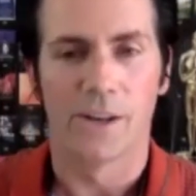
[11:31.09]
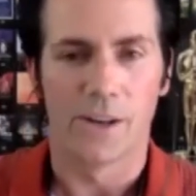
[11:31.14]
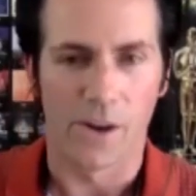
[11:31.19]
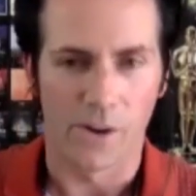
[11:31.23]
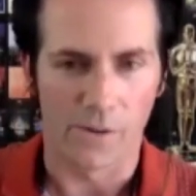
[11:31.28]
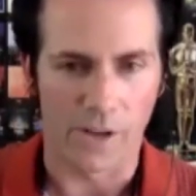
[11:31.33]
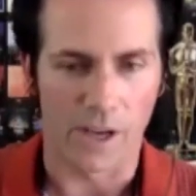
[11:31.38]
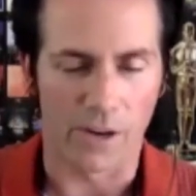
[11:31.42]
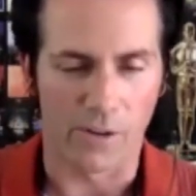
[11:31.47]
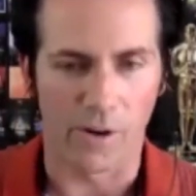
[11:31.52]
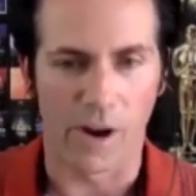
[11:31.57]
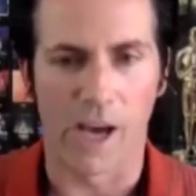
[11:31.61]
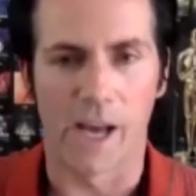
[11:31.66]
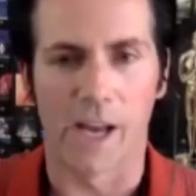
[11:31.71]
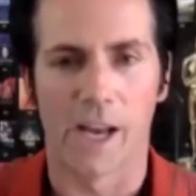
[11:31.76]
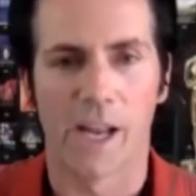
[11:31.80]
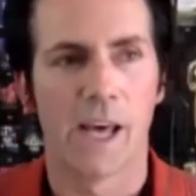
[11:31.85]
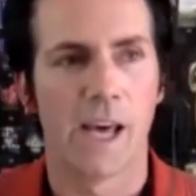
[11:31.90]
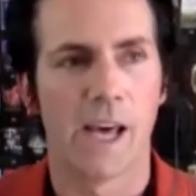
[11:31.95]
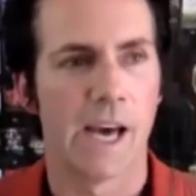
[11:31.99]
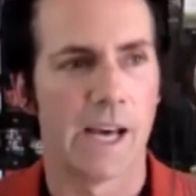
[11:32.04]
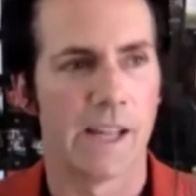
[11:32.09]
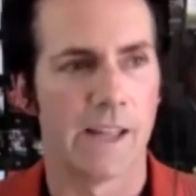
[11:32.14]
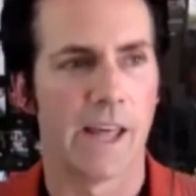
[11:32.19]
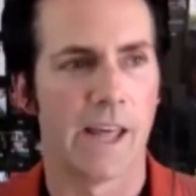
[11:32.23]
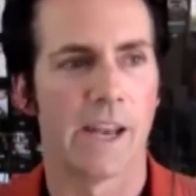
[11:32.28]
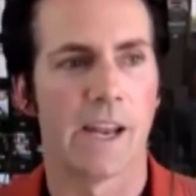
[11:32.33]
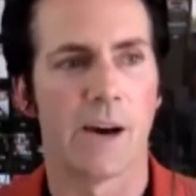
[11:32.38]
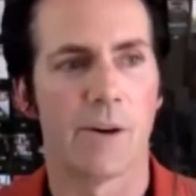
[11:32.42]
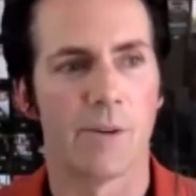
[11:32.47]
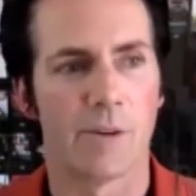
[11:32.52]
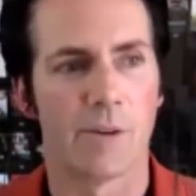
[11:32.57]
Okay, great. And
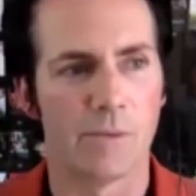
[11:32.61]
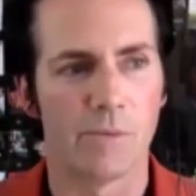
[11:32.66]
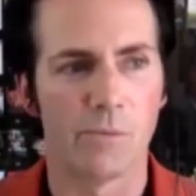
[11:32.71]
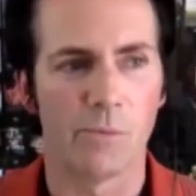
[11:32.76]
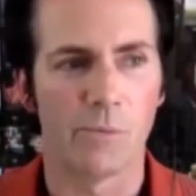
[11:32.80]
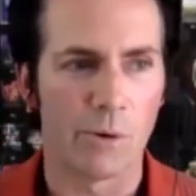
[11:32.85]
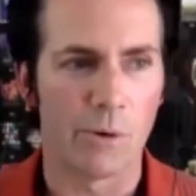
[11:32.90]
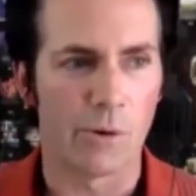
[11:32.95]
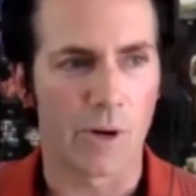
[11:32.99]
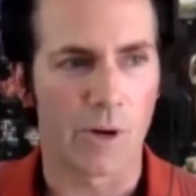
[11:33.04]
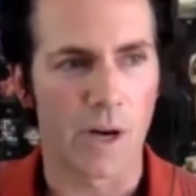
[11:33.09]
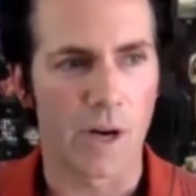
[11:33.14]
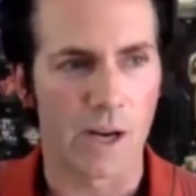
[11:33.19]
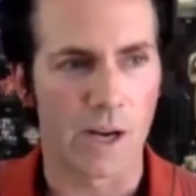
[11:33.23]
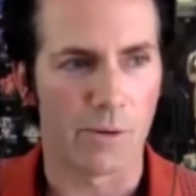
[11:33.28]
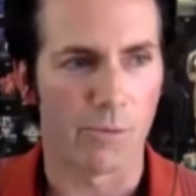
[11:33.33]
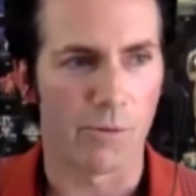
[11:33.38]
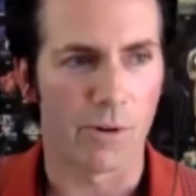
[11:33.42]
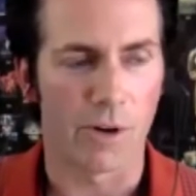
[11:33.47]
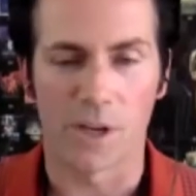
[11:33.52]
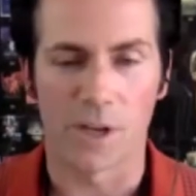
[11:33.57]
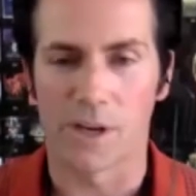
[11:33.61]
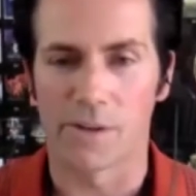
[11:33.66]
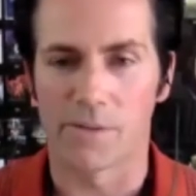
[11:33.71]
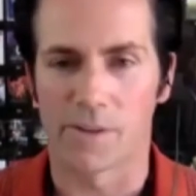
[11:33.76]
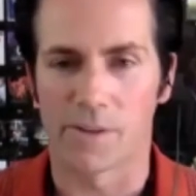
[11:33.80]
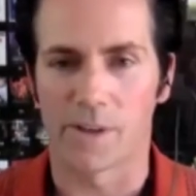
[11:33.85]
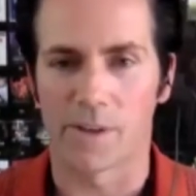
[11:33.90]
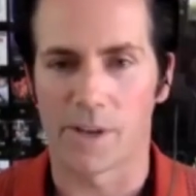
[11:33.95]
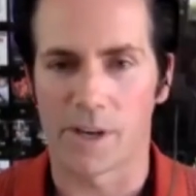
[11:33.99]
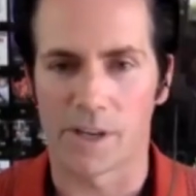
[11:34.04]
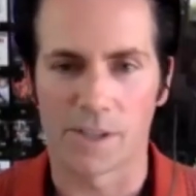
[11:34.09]
then we were kind of working off
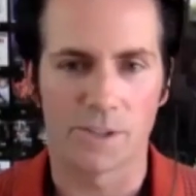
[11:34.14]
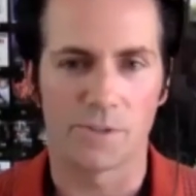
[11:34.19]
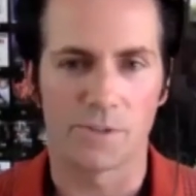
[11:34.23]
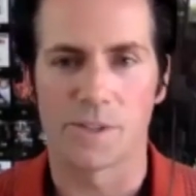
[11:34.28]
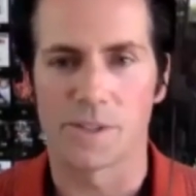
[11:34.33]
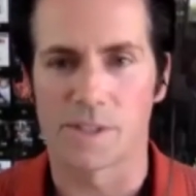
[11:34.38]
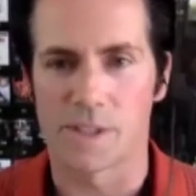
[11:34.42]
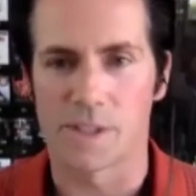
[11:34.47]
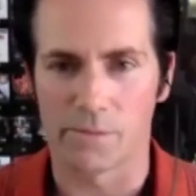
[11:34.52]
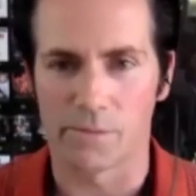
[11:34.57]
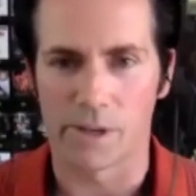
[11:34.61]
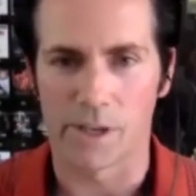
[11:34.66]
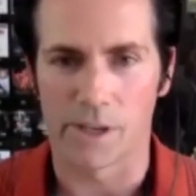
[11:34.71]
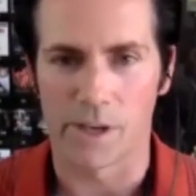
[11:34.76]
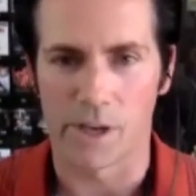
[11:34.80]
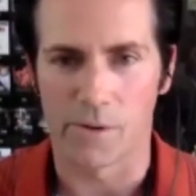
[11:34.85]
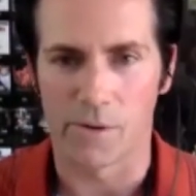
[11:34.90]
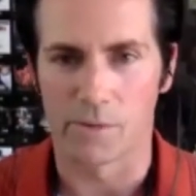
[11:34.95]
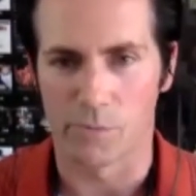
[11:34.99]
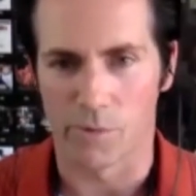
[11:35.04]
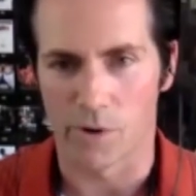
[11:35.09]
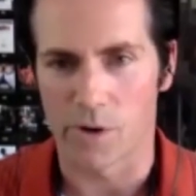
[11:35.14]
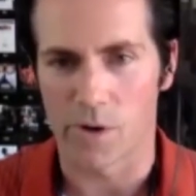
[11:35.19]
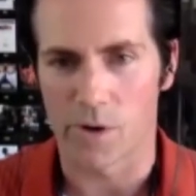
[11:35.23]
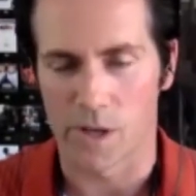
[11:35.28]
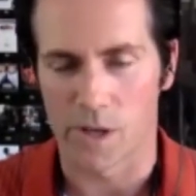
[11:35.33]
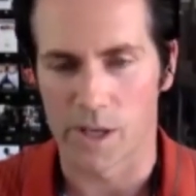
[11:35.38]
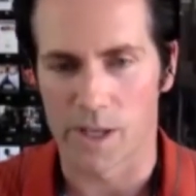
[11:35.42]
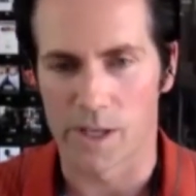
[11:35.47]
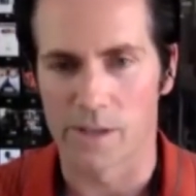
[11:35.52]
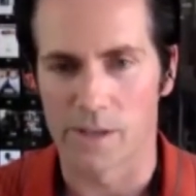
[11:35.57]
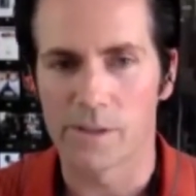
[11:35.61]
countries that we know and work
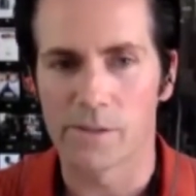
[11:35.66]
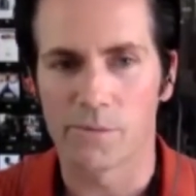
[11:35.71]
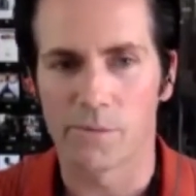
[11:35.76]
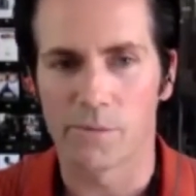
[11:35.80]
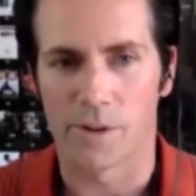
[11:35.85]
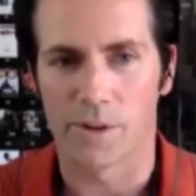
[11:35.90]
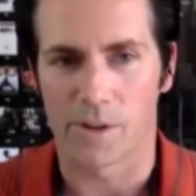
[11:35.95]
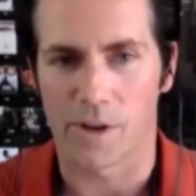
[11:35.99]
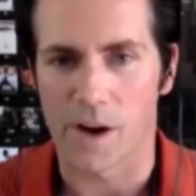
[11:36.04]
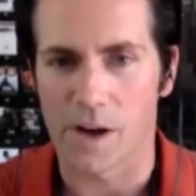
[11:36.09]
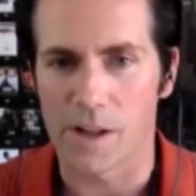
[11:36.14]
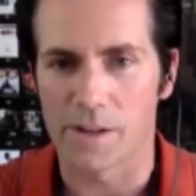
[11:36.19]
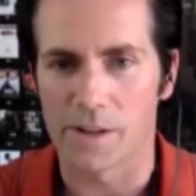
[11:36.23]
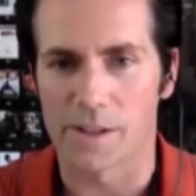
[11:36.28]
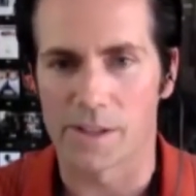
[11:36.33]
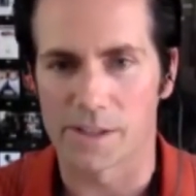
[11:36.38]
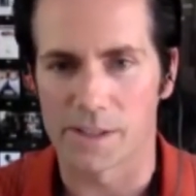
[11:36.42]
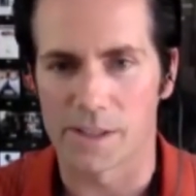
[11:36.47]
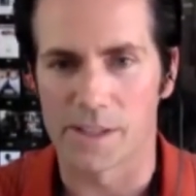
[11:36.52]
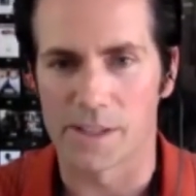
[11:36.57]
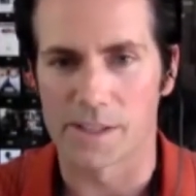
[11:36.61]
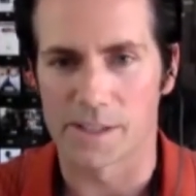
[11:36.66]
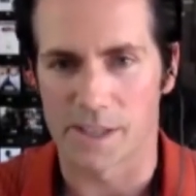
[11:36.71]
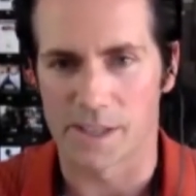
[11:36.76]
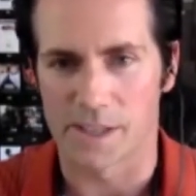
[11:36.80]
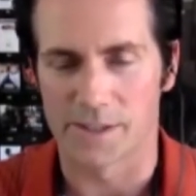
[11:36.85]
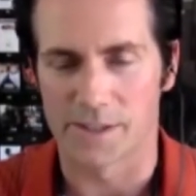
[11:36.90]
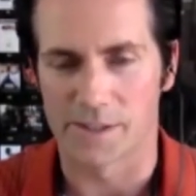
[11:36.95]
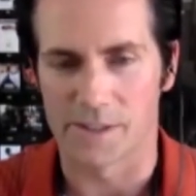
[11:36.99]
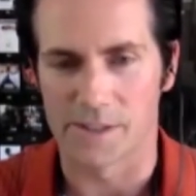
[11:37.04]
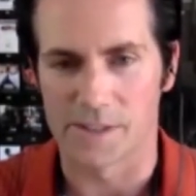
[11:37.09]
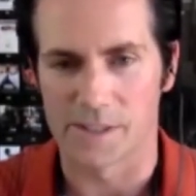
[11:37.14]
in with colleagues in these
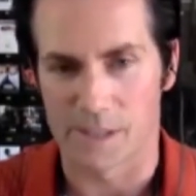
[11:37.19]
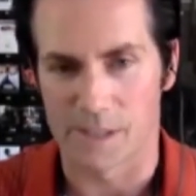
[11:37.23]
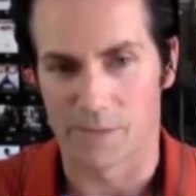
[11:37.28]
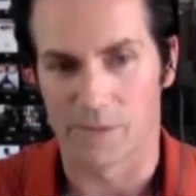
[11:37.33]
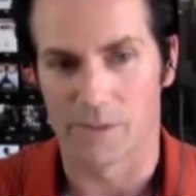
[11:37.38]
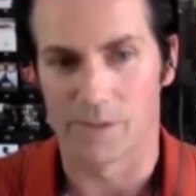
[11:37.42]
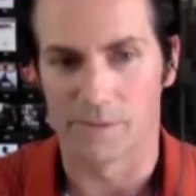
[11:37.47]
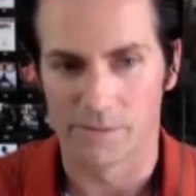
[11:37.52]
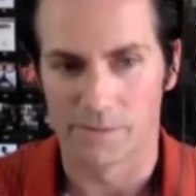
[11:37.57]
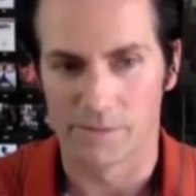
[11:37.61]
countries that would